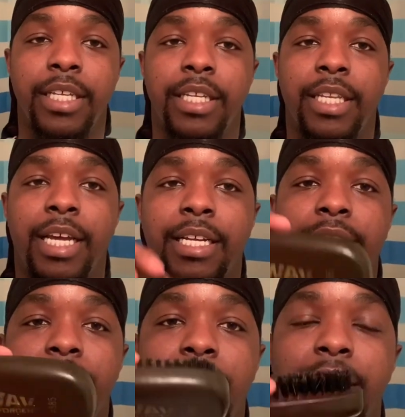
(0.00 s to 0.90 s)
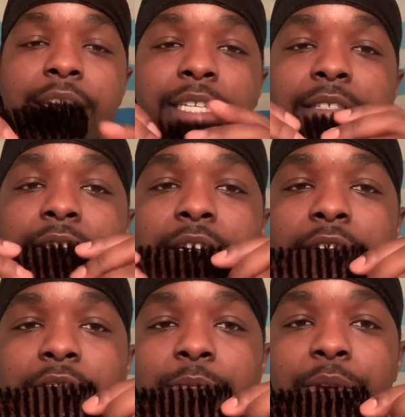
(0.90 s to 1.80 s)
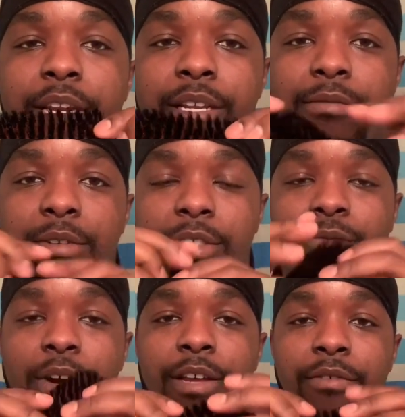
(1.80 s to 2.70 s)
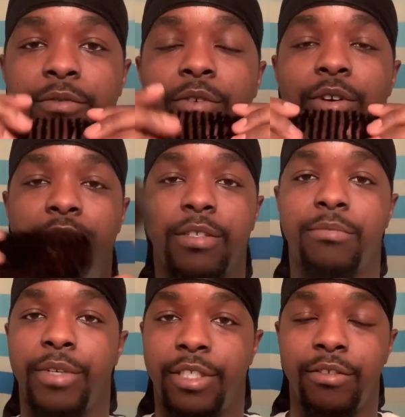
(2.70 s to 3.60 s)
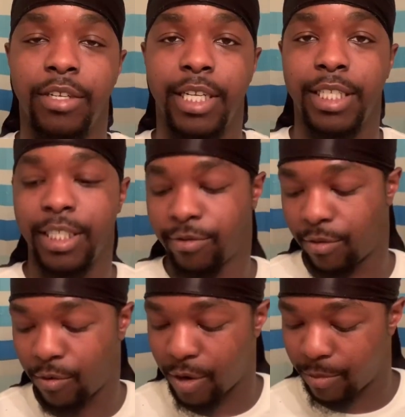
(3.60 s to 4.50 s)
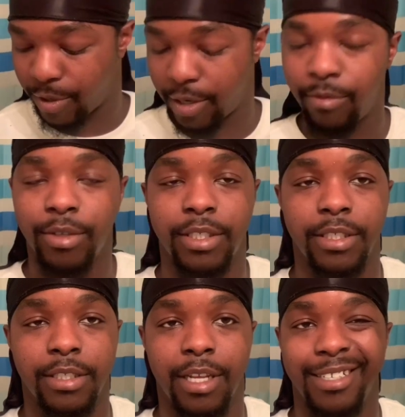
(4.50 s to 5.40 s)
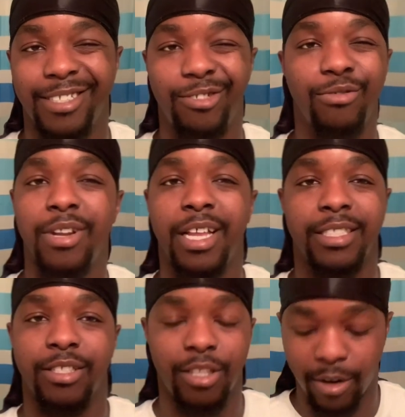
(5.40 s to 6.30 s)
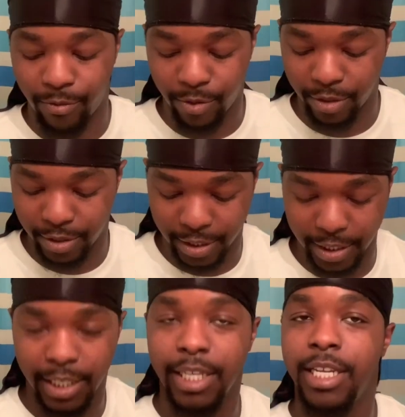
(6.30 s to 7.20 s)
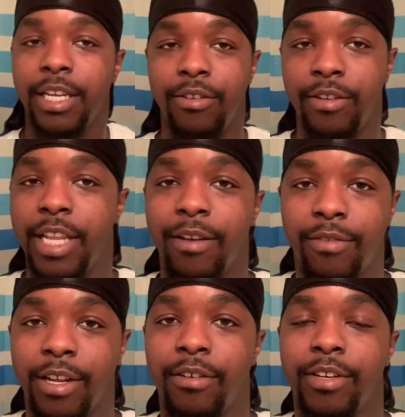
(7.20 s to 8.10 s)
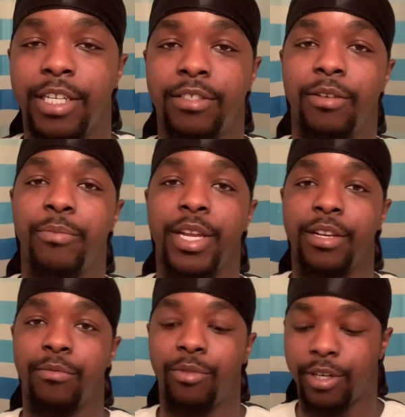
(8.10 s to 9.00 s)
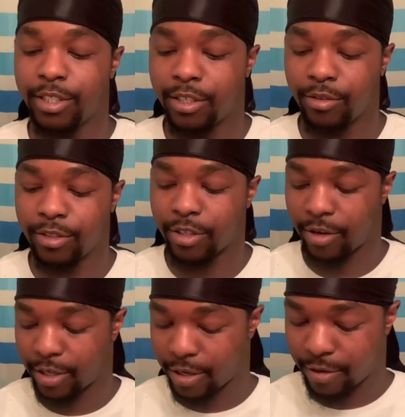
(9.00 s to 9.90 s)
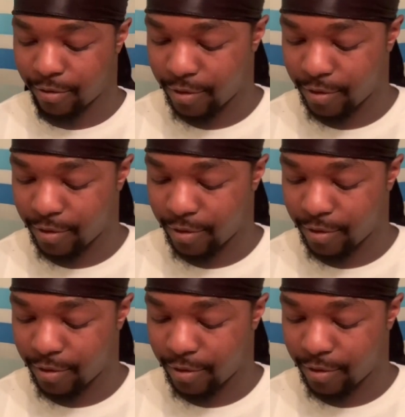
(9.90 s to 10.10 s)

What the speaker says: Like I said, this is another medium, this wave enforcer, but you can get this from Walmart, which is $2.34. You definitely gonna need your medium brush though, starting off.